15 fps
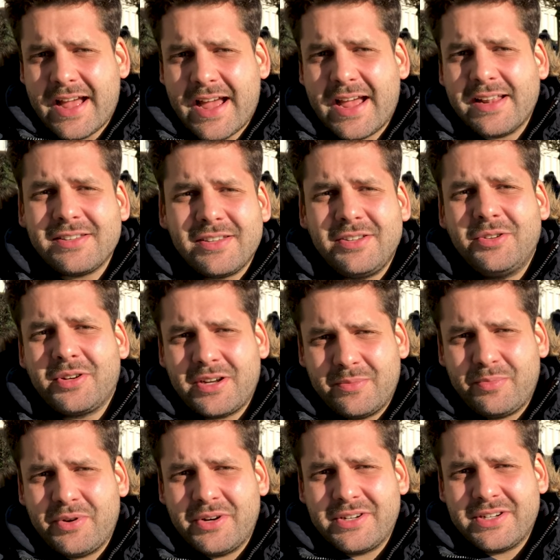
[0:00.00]
and you can
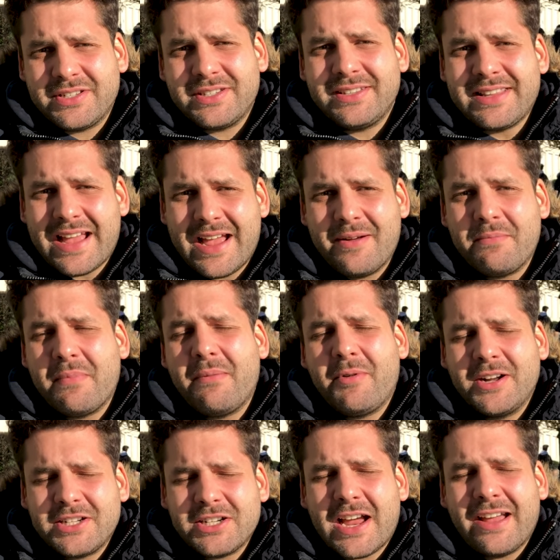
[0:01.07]
purchase it them,
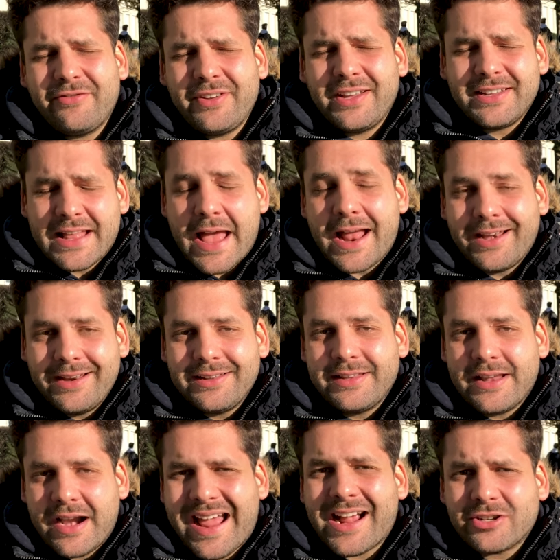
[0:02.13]
which I think then
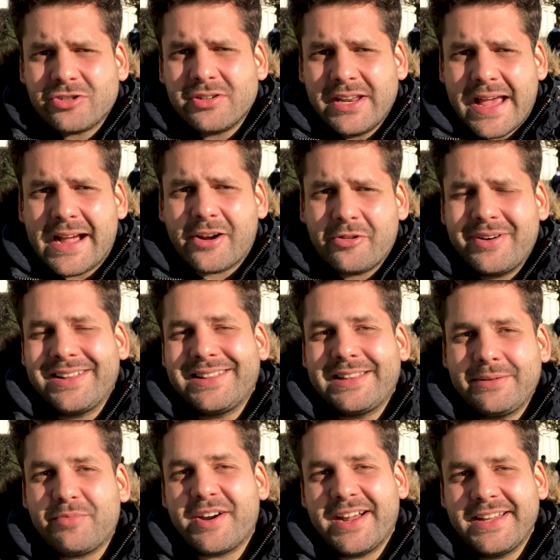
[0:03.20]
they're actually accurately
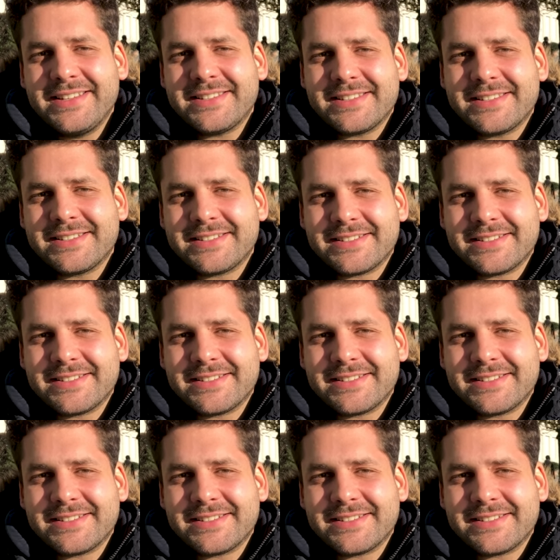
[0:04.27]
priced.